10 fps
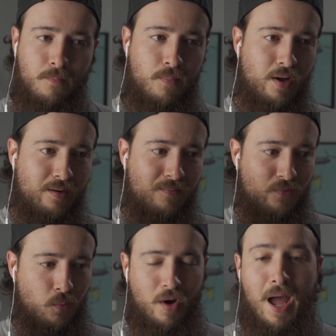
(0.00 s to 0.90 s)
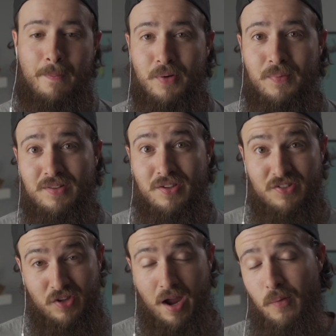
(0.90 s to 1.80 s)
But what happened with the
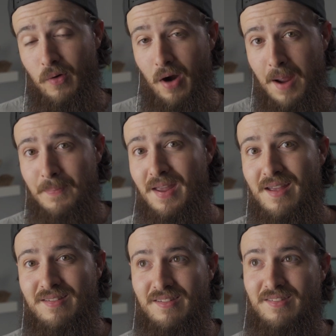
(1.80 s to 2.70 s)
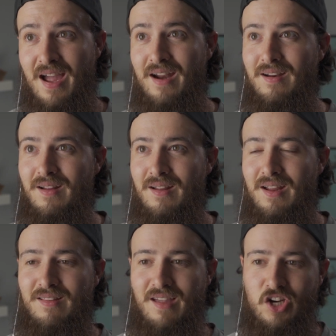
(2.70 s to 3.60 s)
sour IPAs is that
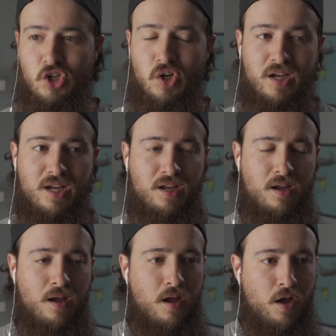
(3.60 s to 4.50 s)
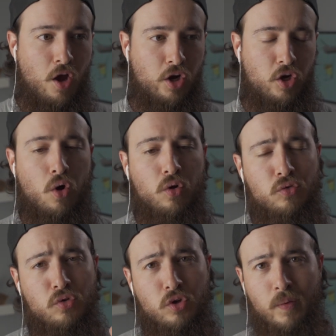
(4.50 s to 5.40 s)
it's actually a
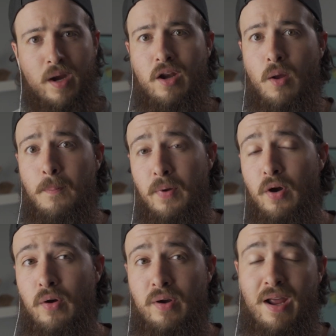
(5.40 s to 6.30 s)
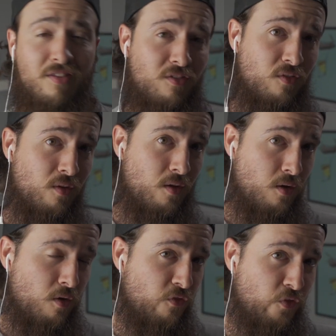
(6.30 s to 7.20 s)
goal to create a beer that's
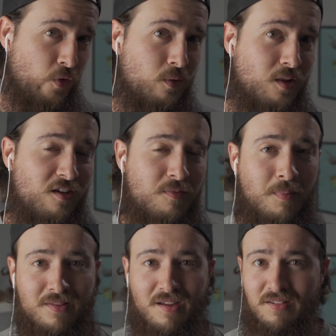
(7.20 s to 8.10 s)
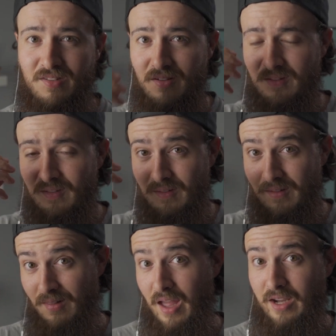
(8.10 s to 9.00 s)
fruitless but tastes
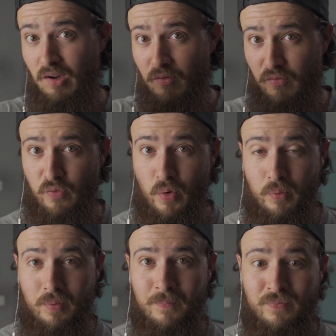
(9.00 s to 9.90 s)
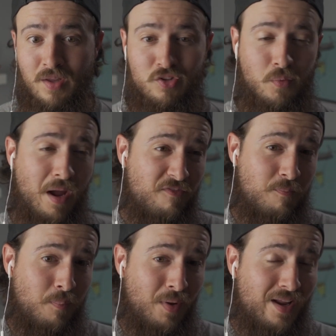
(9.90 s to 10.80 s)
like fruit. So we have
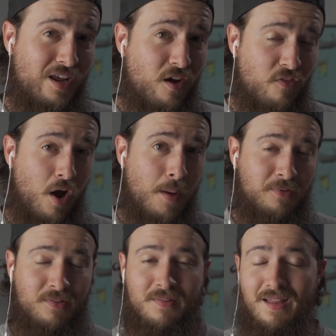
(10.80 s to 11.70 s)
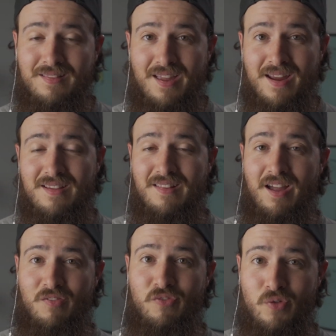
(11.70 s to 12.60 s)
plenty of hops that taste
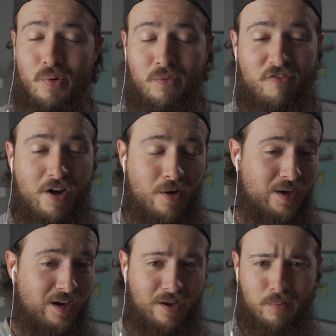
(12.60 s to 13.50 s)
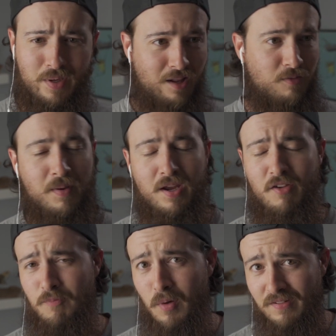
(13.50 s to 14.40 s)
like fruit. Very, like, we can speak
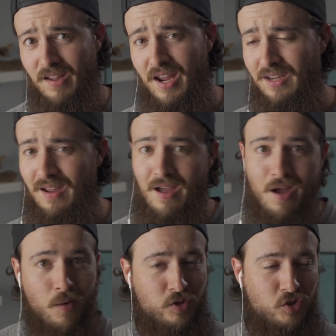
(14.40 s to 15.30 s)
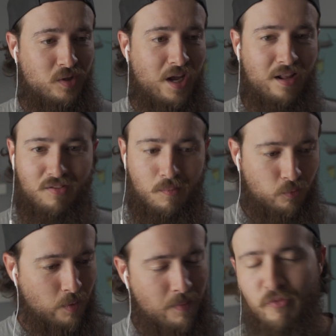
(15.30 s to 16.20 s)
of Mosaic, which you get
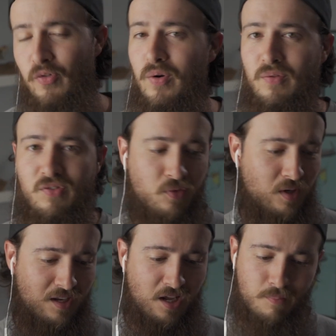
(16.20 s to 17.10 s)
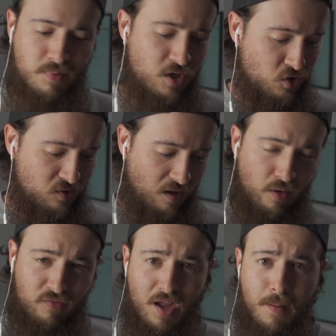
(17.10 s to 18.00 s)
some grapefruits, you can get peaches
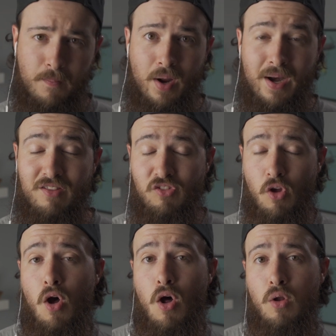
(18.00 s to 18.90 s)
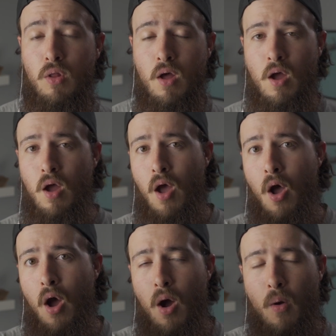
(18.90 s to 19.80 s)
out of them, but it's all
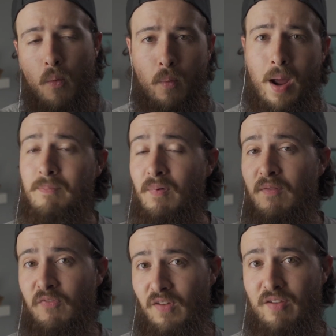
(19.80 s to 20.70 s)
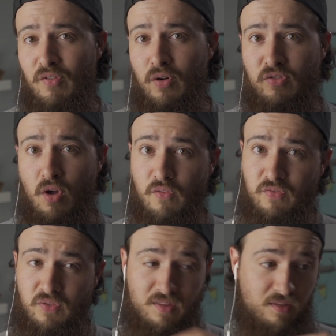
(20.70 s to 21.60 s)
ripe flavors
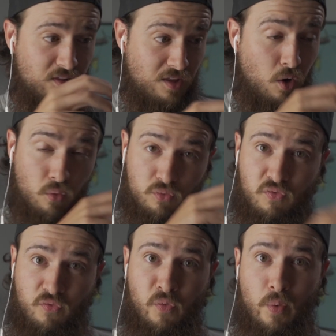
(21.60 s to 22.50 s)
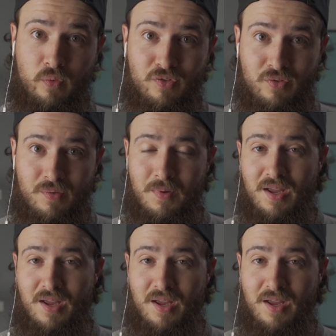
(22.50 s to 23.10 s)
of those fruits.